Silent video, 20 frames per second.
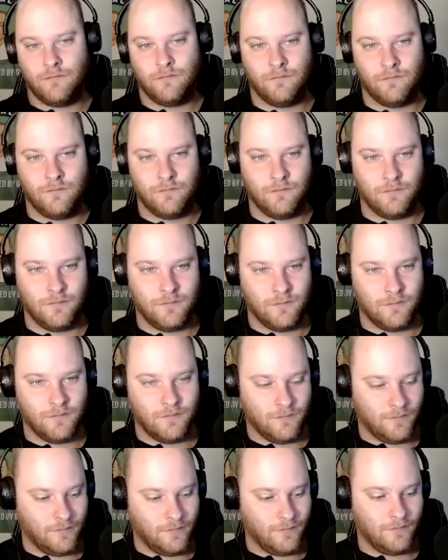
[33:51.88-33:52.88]

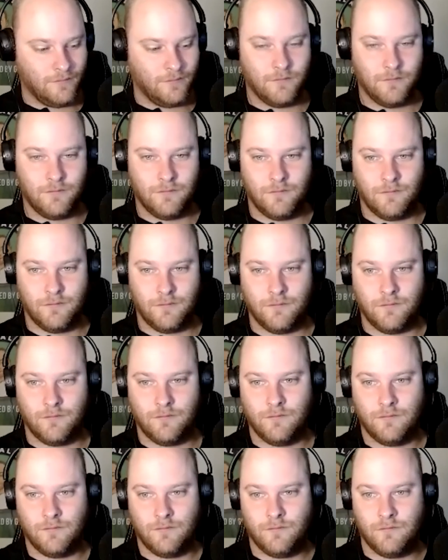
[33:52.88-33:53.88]

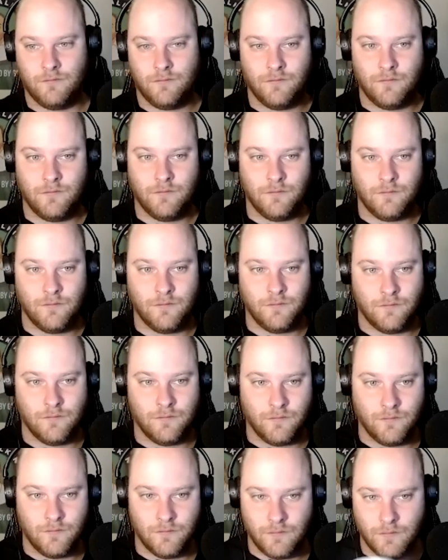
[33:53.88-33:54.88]

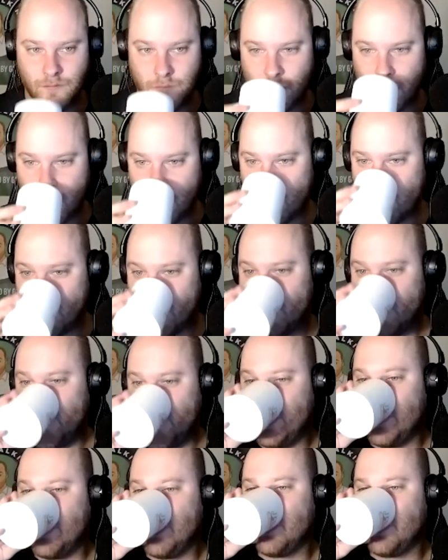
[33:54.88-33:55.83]
The person shown says nothing.